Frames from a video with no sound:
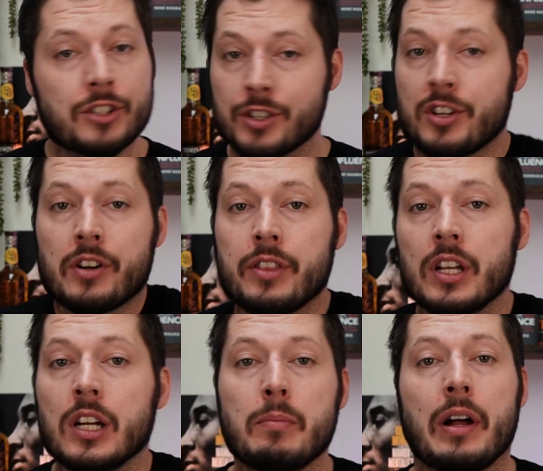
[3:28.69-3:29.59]
Just start
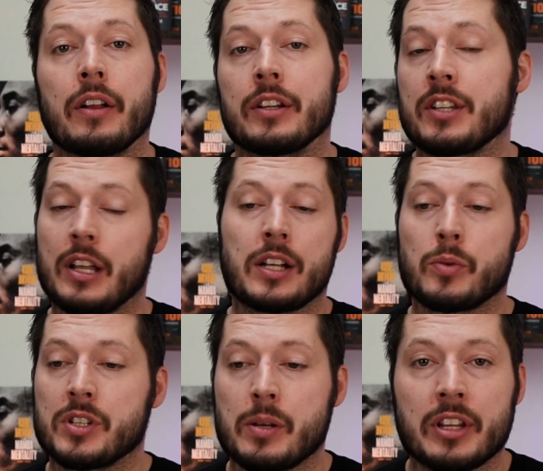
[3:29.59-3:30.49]
thinking about it. That's
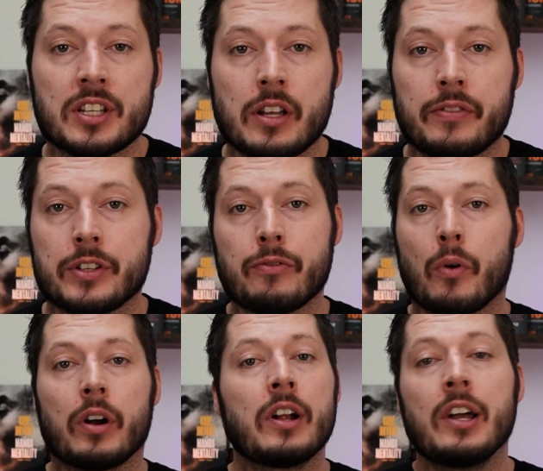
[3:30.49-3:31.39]
what some of this stuff is
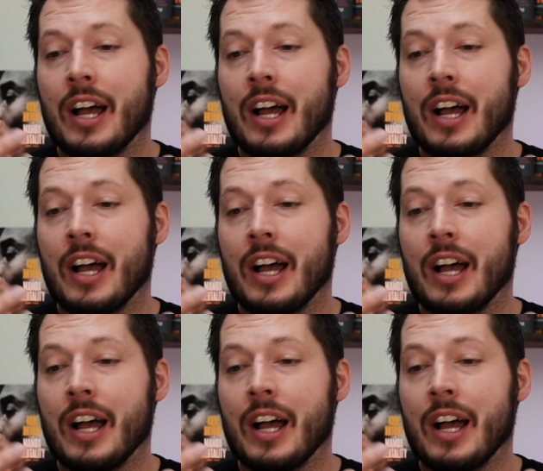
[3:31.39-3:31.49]
for.